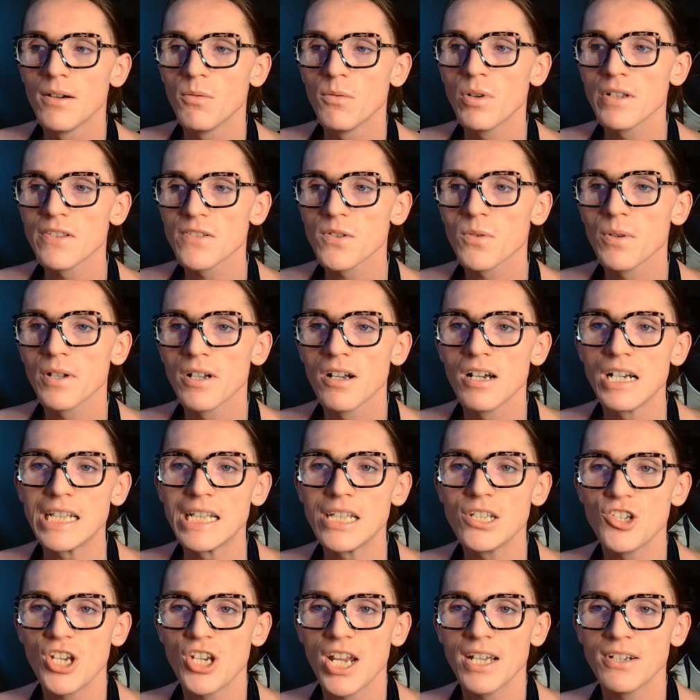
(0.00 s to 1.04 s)
what's going on at
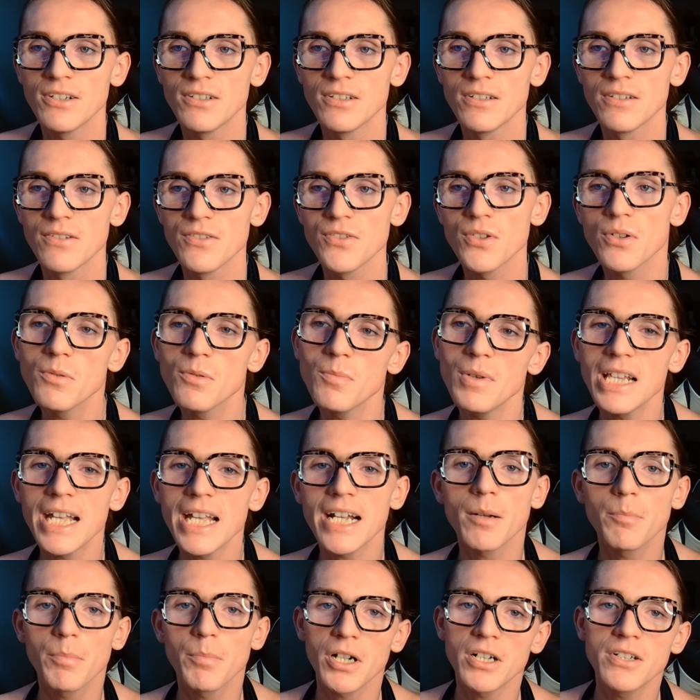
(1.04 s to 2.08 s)
the channel. So it'd be
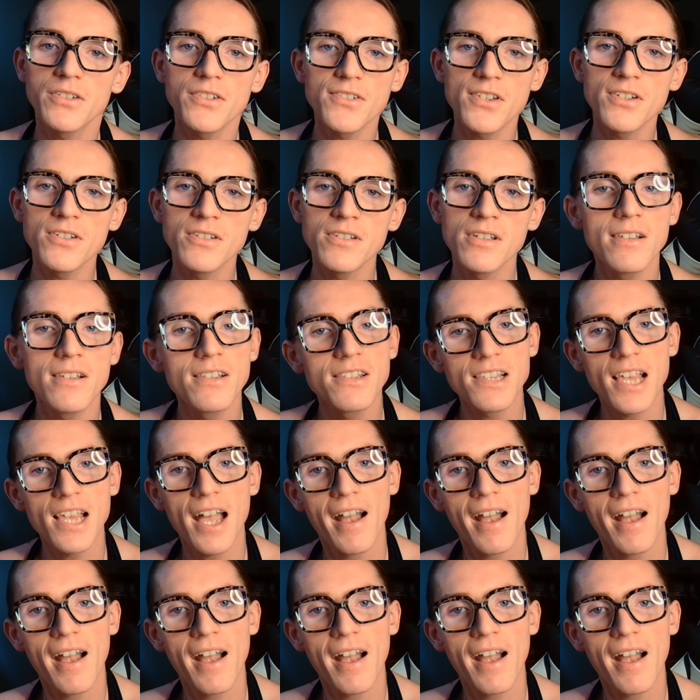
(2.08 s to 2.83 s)
like a personal